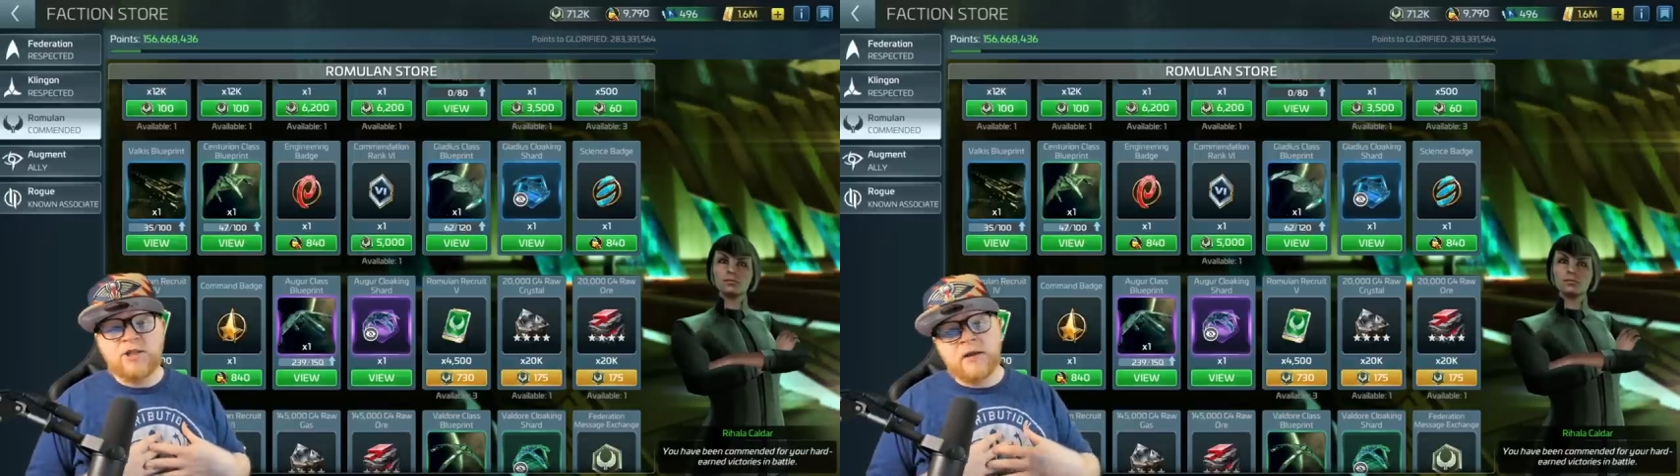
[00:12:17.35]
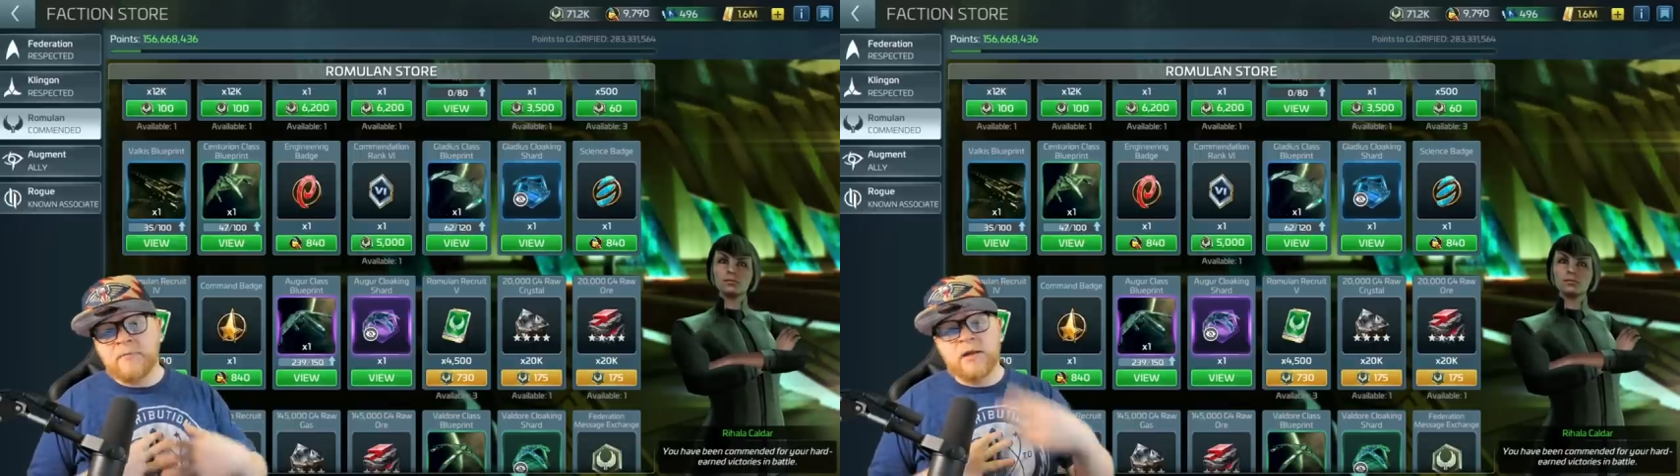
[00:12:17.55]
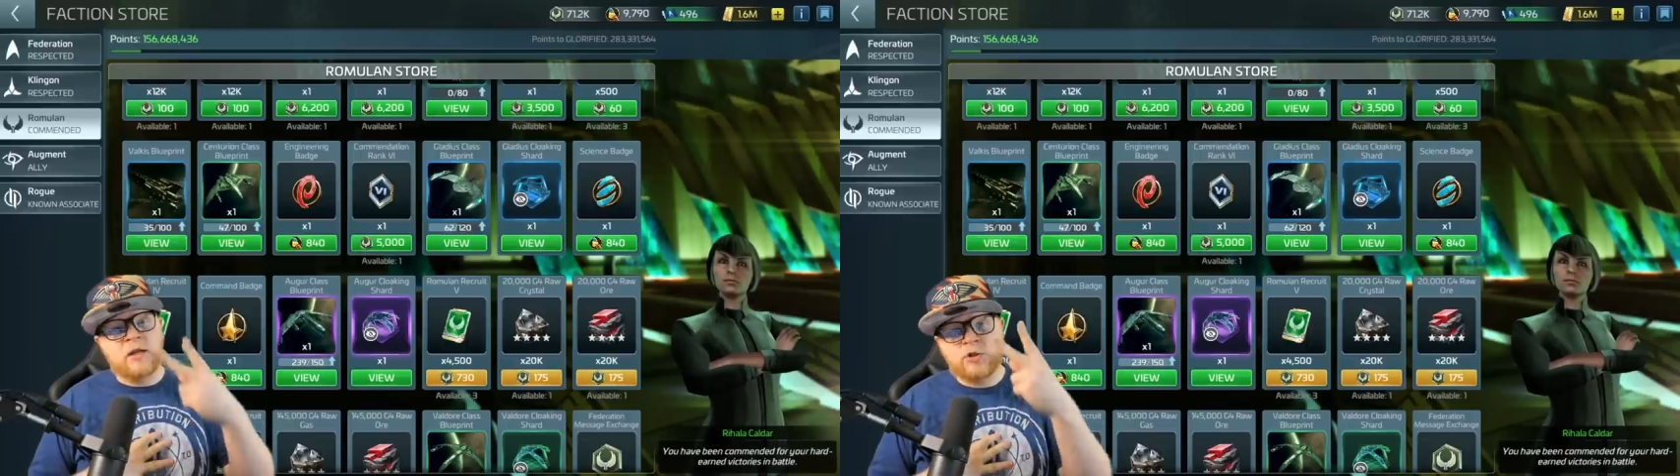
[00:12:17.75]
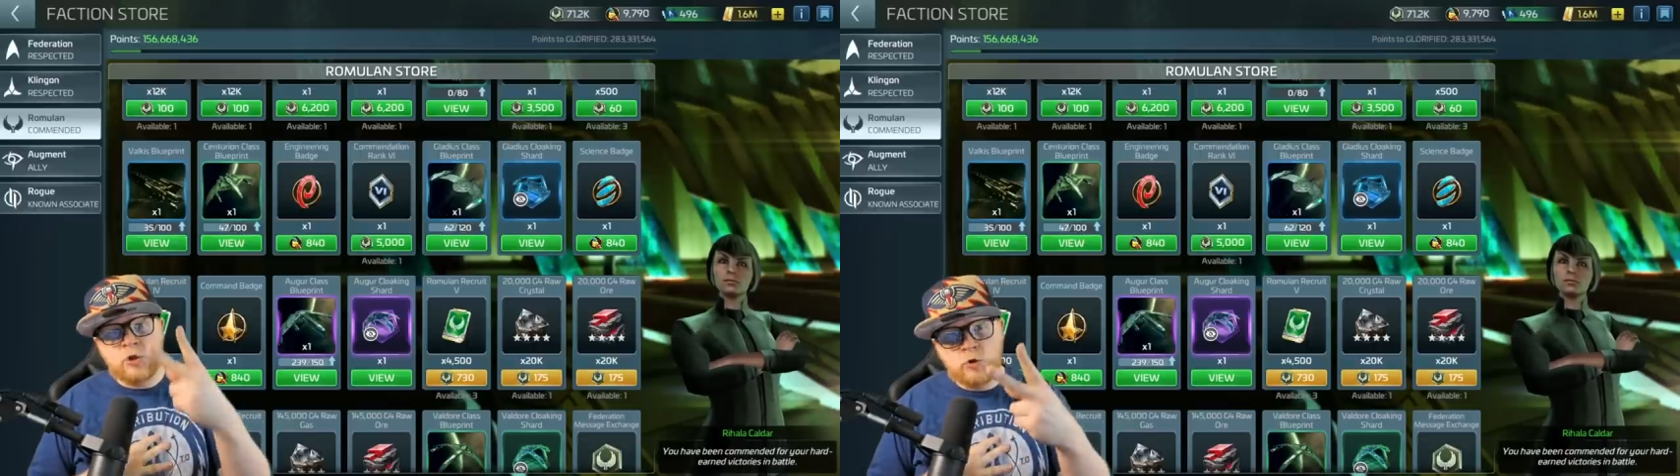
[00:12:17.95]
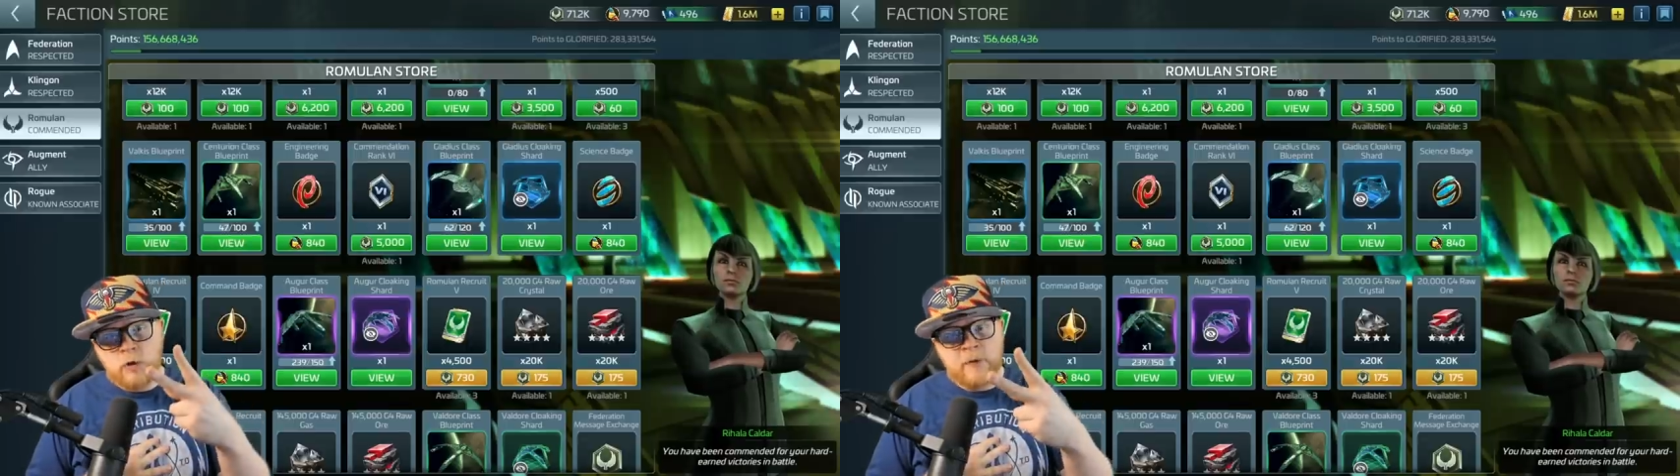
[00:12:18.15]
I'm getting two
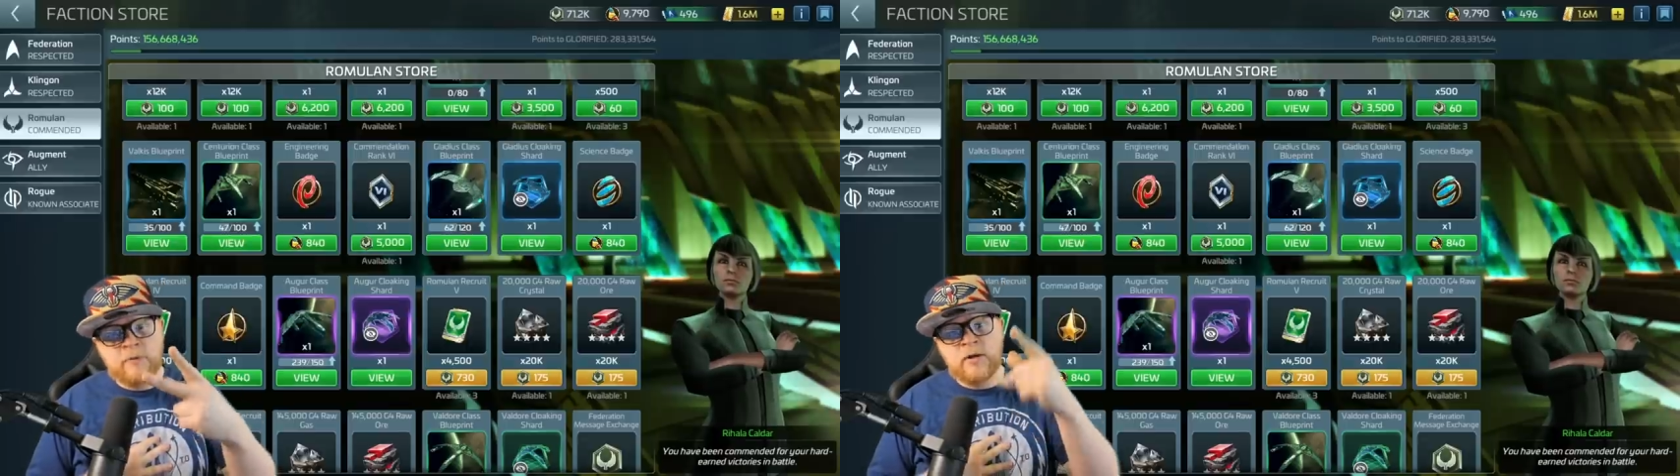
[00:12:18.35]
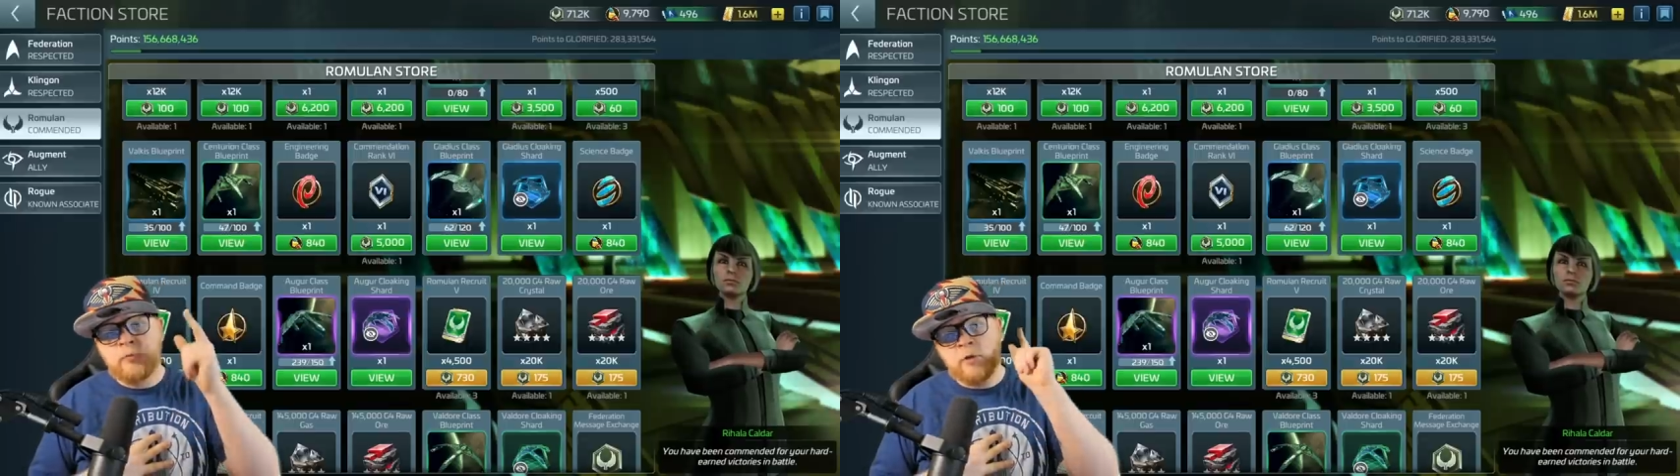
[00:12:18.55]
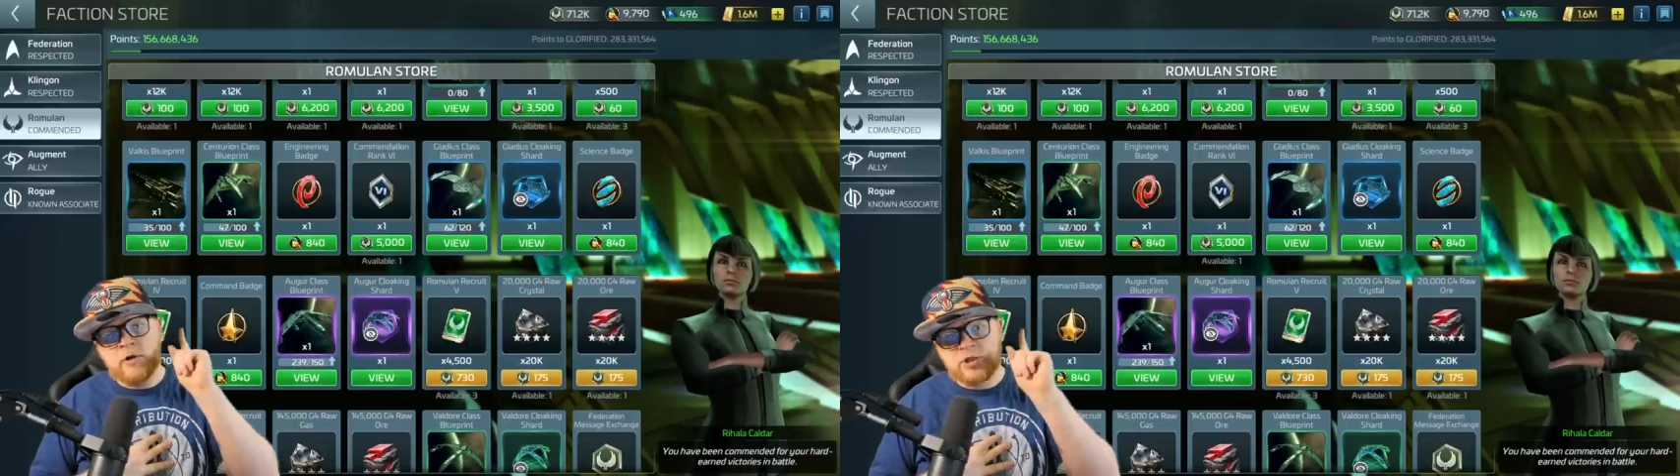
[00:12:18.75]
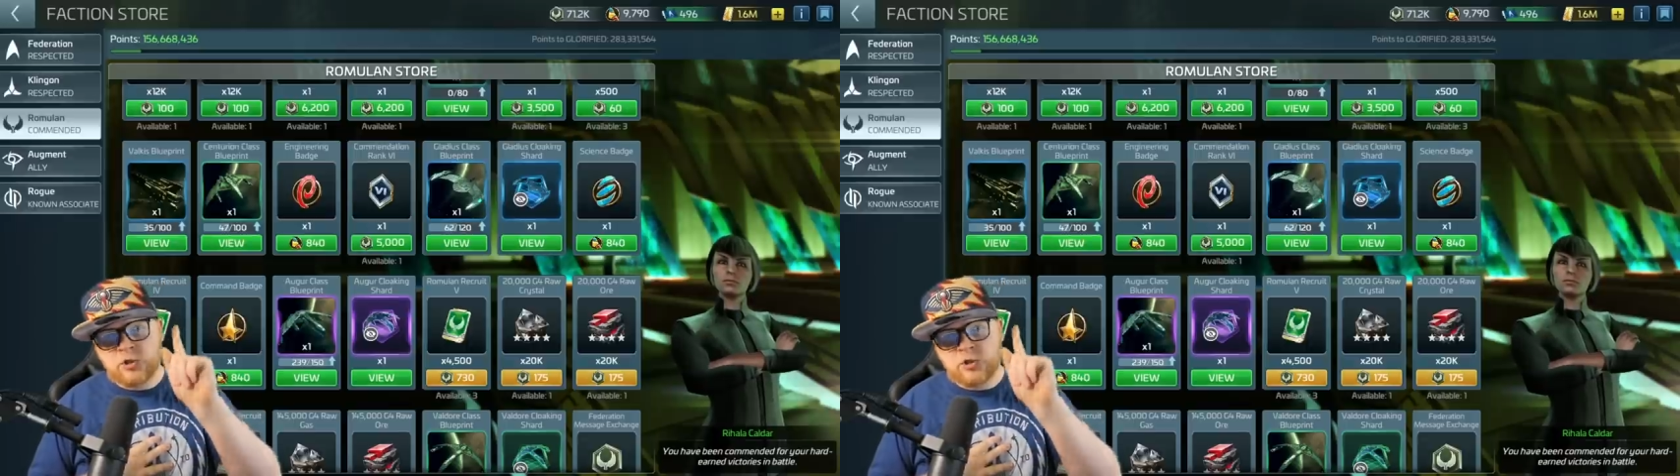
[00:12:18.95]
Romulan points to